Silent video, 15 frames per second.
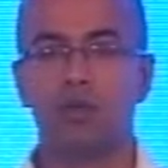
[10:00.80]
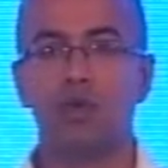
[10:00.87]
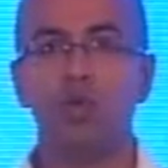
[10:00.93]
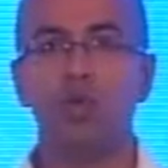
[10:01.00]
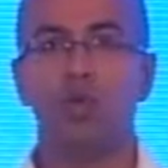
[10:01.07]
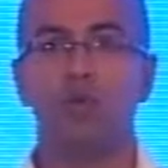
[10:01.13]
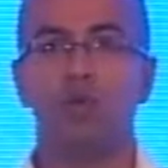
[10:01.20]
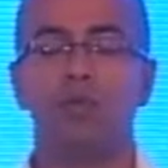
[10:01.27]

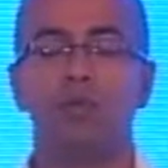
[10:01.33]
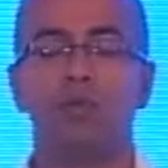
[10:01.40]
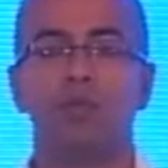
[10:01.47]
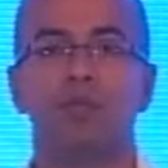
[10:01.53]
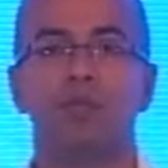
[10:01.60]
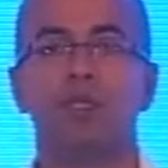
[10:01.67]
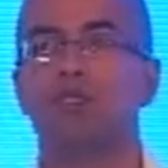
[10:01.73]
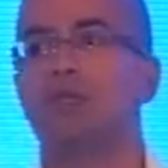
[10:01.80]
pool
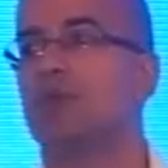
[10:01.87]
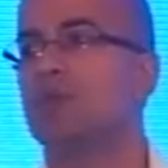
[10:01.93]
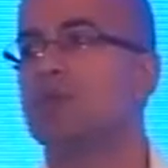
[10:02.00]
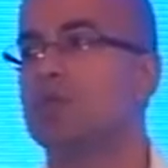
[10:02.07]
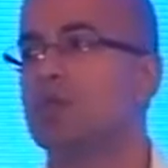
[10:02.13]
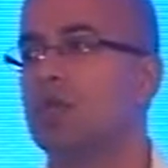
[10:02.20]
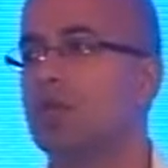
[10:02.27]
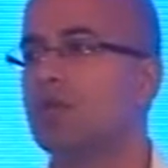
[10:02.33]
based on
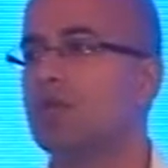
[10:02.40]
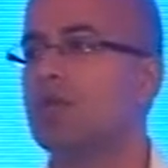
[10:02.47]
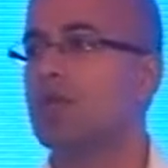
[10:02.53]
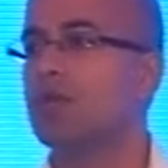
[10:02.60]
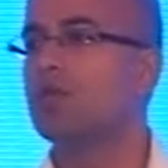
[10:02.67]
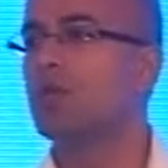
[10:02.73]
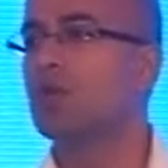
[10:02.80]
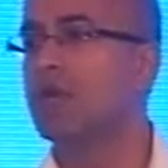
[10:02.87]
which you are able to
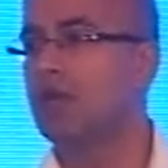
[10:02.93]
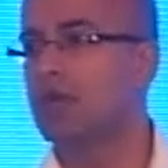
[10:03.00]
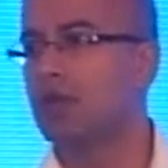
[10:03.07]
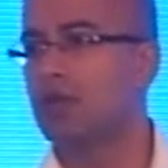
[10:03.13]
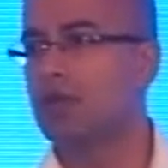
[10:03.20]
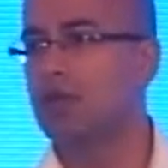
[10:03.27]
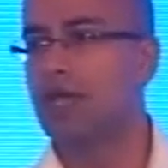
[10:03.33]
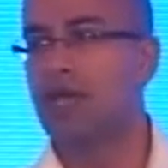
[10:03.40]
collect more data,
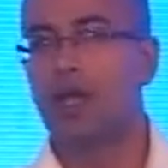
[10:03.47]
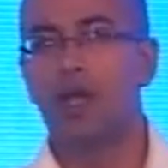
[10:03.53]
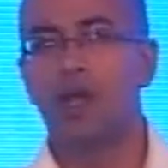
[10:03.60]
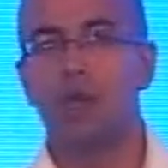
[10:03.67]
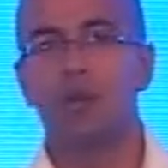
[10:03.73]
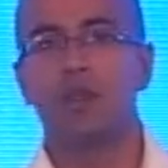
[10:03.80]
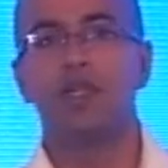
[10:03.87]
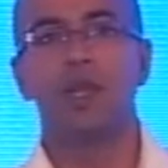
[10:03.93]

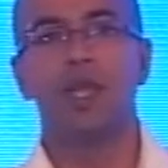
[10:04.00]
which